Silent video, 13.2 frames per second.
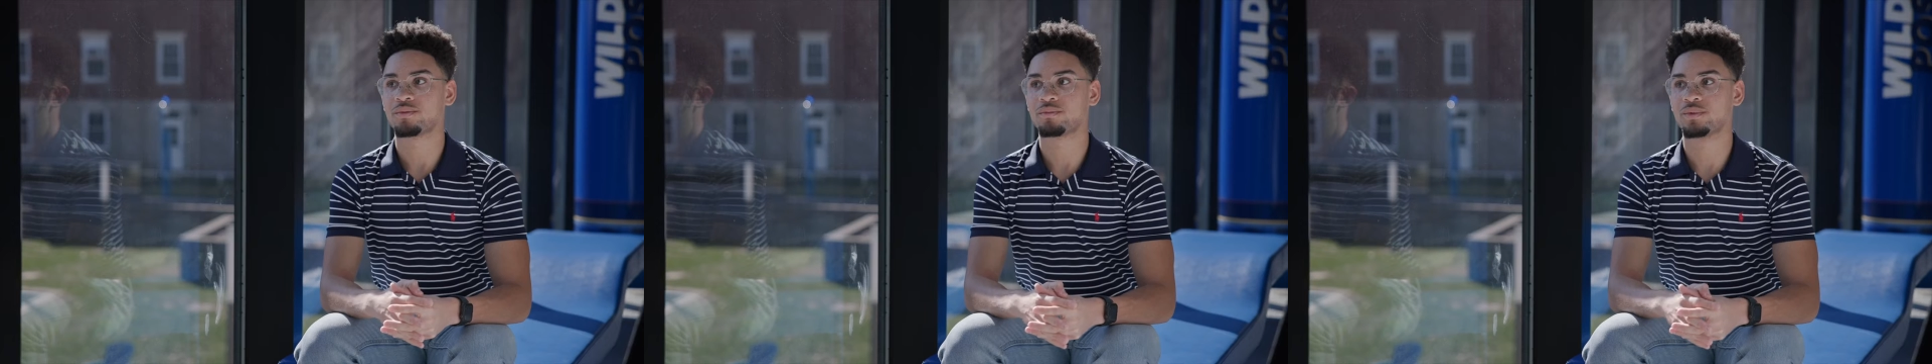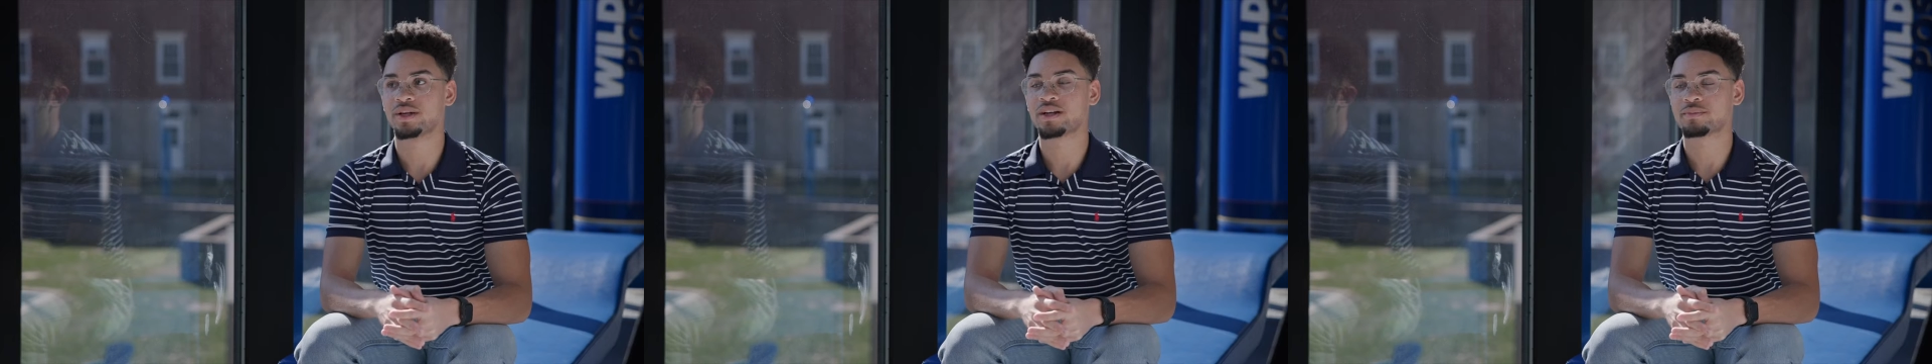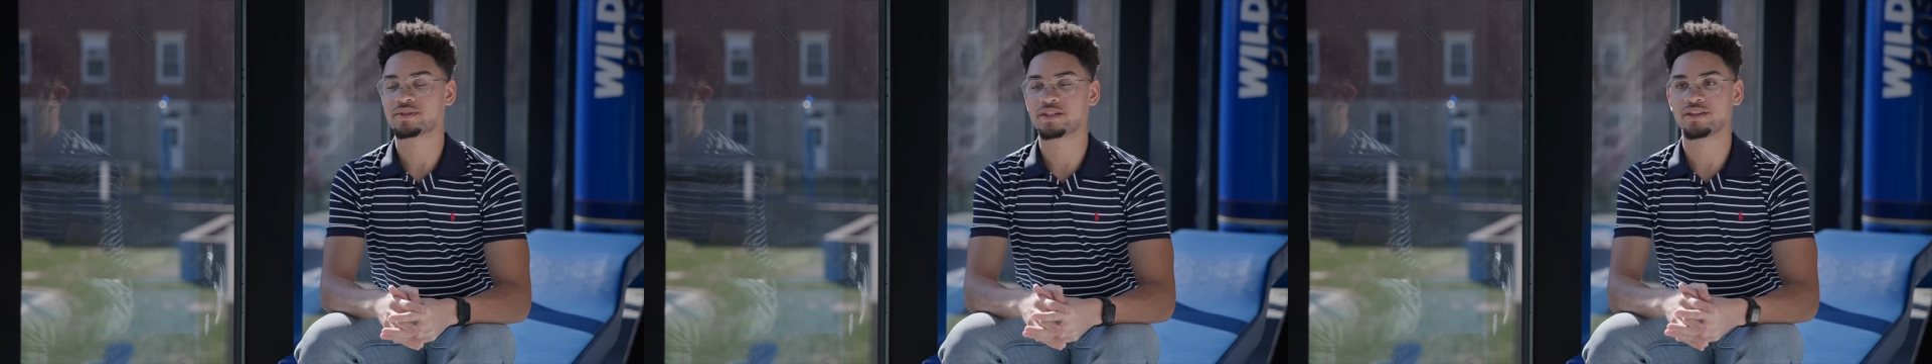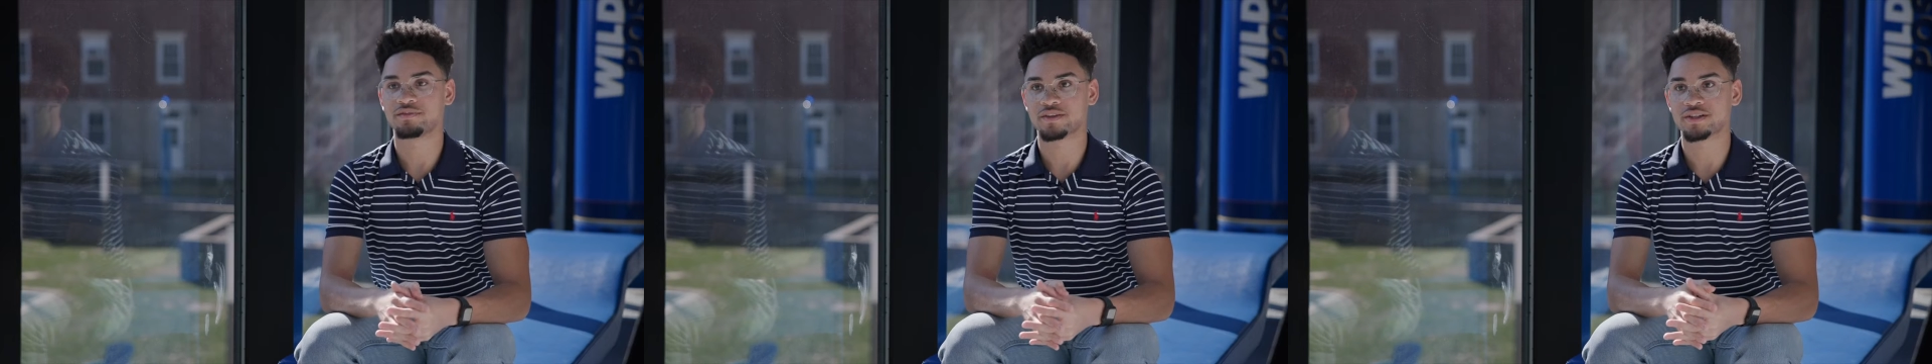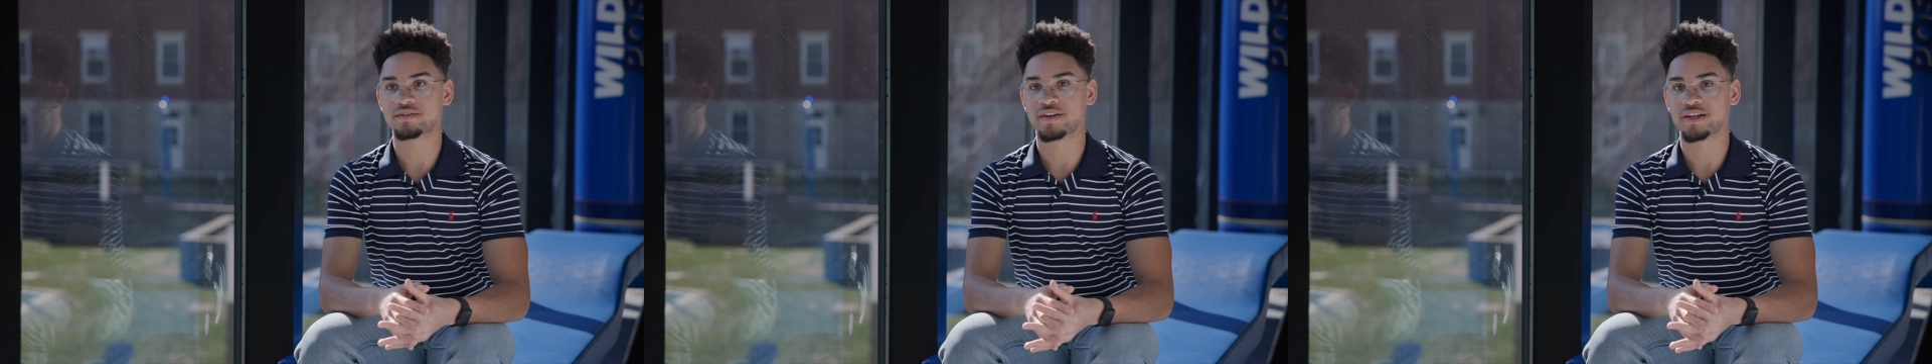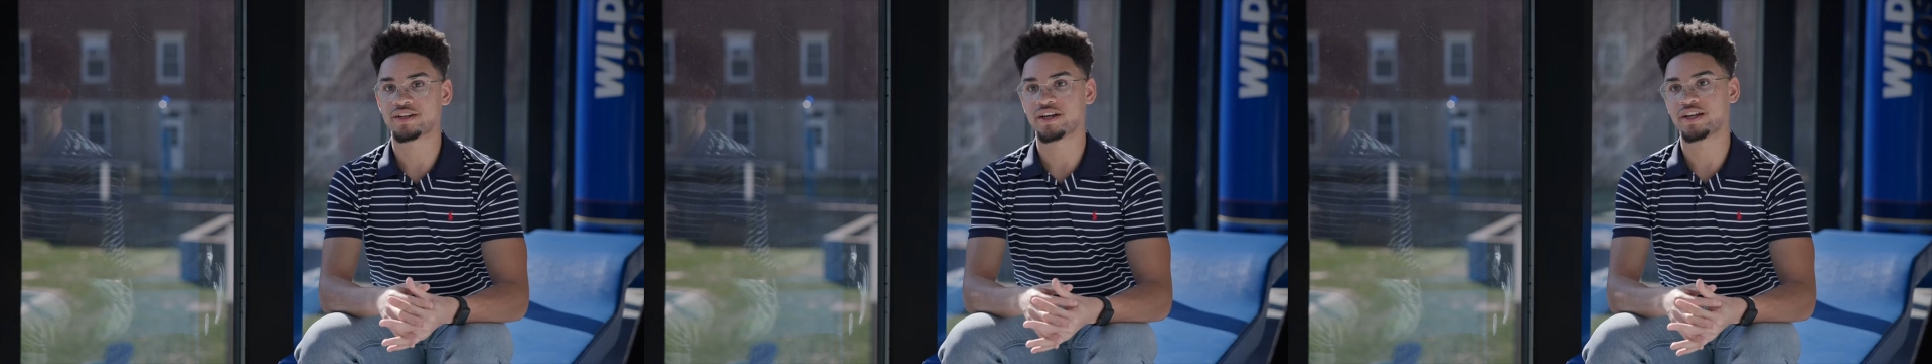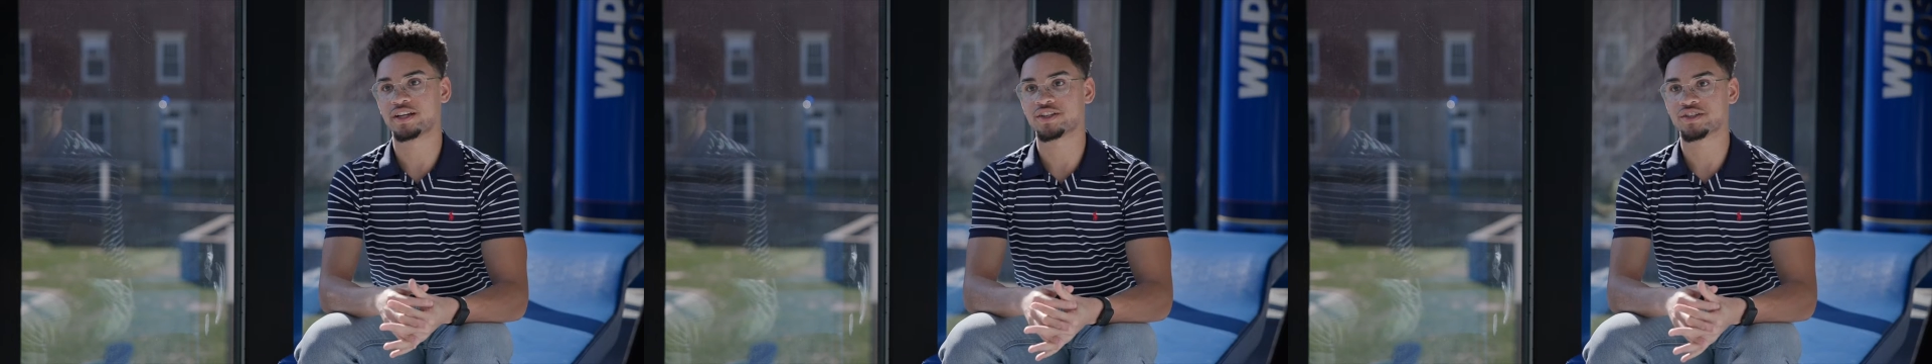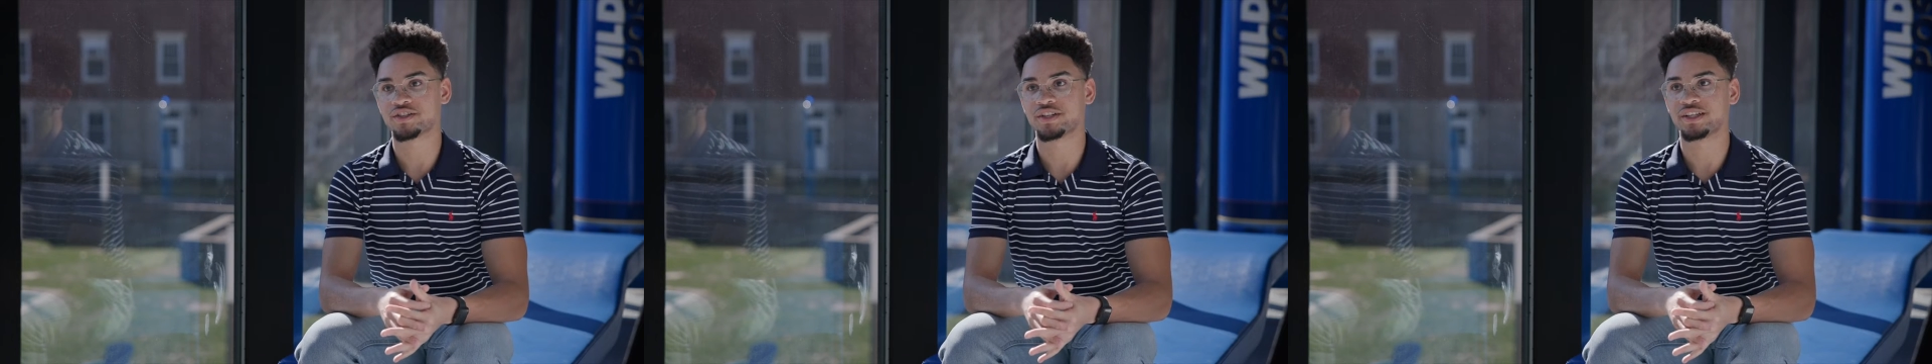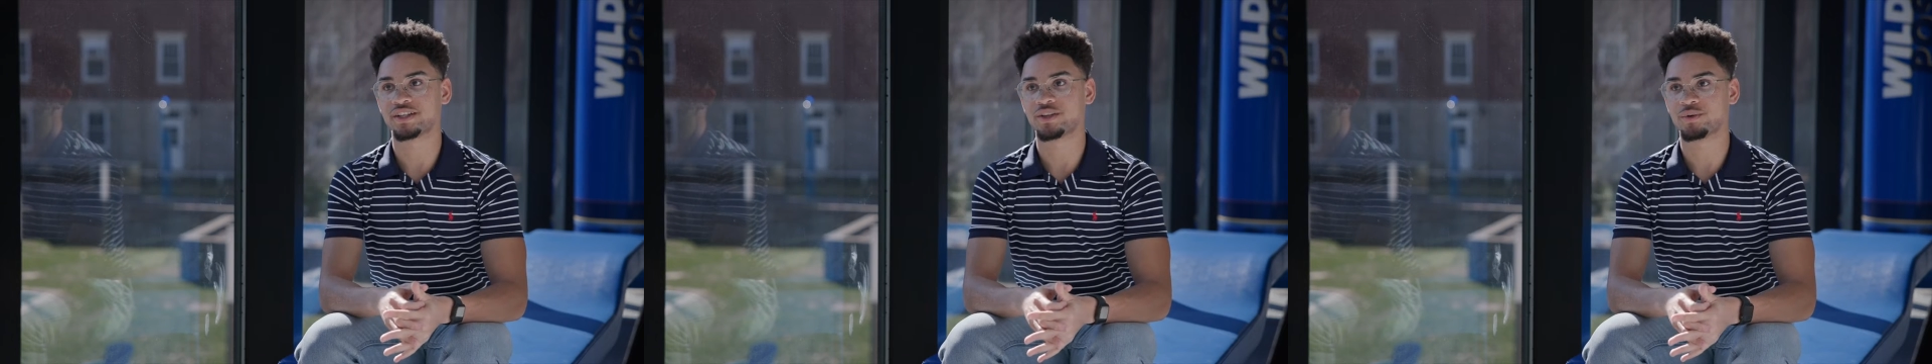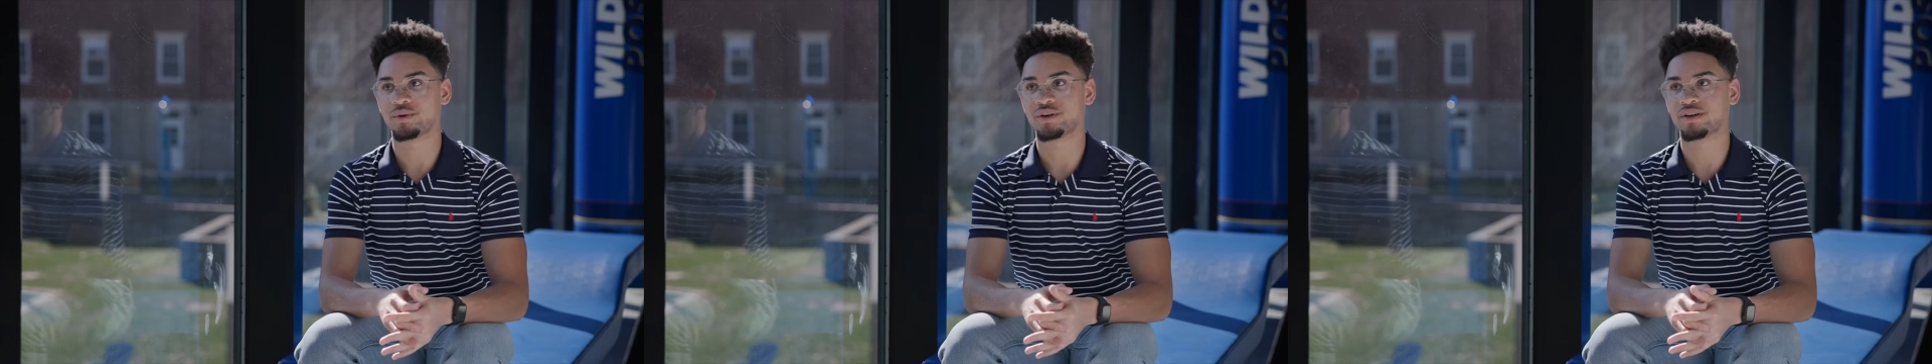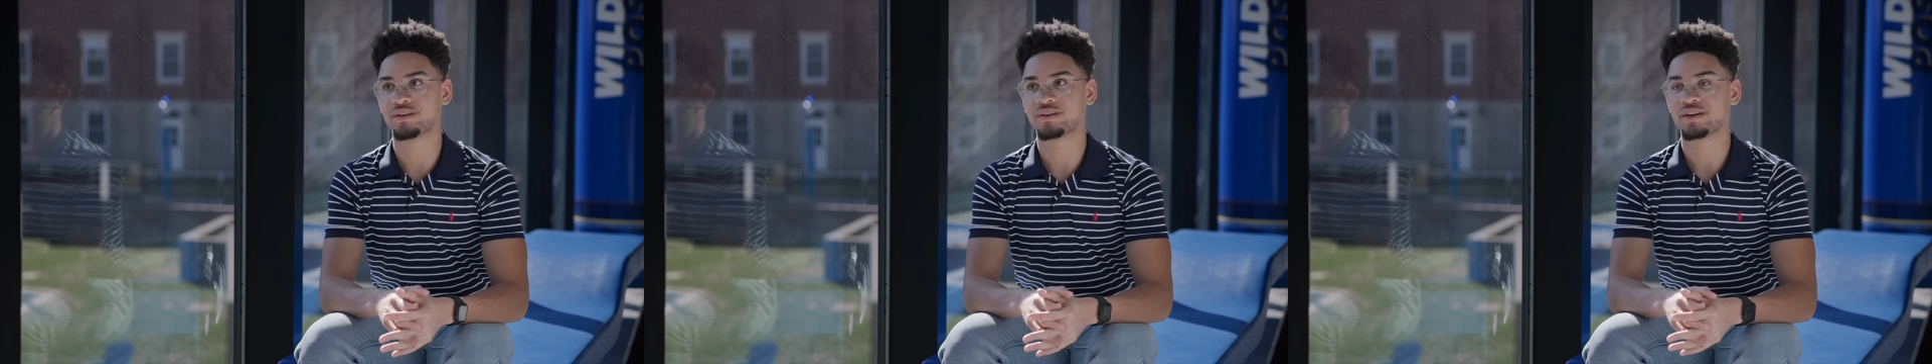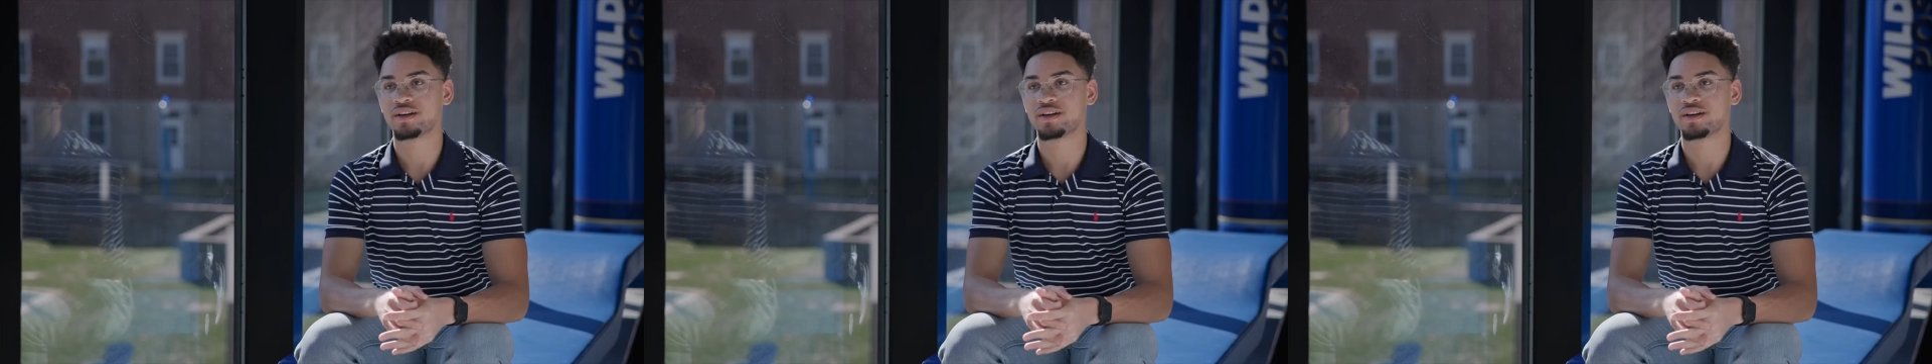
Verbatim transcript: When it comes to diversifying your industry, your